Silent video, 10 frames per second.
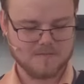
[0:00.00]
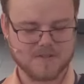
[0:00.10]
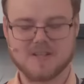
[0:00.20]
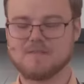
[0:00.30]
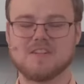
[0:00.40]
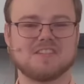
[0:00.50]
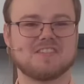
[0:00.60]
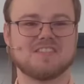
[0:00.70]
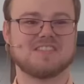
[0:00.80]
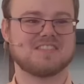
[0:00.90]

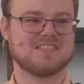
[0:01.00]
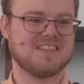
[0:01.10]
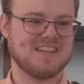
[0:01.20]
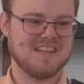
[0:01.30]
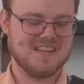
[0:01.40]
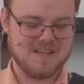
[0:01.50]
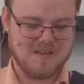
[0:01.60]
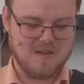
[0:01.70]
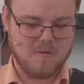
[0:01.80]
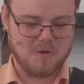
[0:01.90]
Forgiveness is
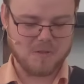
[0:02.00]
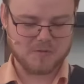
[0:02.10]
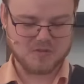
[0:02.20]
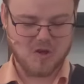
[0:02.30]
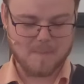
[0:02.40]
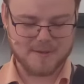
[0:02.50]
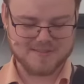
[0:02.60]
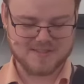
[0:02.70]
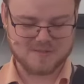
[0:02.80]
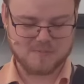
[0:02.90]
one of those
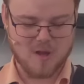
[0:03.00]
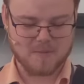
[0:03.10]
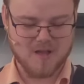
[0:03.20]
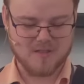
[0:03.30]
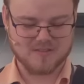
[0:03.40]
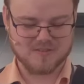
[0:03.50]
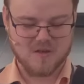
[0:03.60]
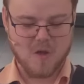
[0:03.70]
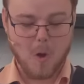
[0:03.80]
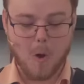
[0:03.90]
topics that's probably
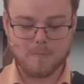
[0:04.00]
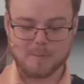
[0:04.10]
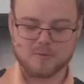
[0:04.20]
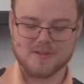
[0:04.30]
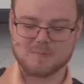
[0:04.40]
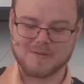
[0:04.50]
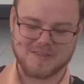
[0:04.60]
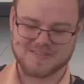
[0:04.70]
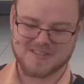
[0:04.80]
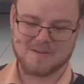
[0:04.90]
overpreached, over preached, but
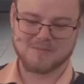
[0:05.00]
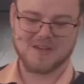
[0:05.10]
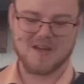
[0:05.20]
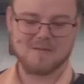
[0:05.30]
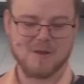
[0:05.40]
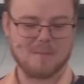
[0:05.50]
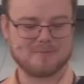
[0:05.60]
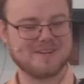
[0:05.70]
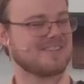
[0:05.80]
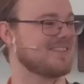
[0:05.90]
at the same time
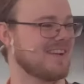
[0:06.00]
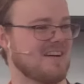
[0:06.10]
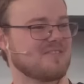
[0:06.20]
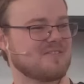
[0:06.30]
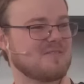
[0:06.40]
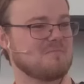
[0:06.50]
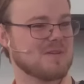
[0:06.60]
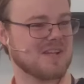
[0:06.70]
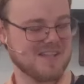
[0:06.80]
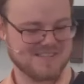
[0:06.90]
not preached enough
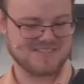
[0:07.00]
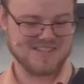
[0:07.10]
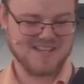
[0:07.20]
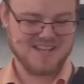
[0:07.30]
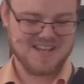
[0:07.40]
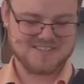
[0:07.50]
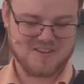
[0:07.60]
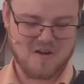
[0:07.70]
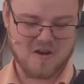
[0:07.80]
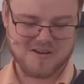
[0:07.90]
because it's
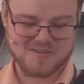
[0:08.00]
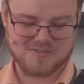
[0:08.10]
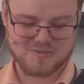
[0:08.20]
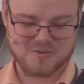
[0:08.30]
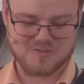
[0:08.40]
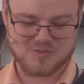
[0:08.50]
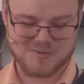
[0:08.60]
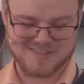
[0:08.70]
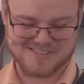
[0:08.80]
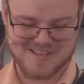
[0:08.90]
a hard truth
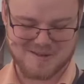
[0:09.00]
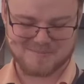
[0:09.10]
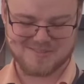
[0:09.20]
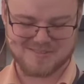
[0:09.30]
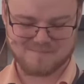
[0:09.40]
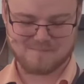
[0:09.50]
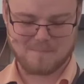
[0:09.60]
to accept.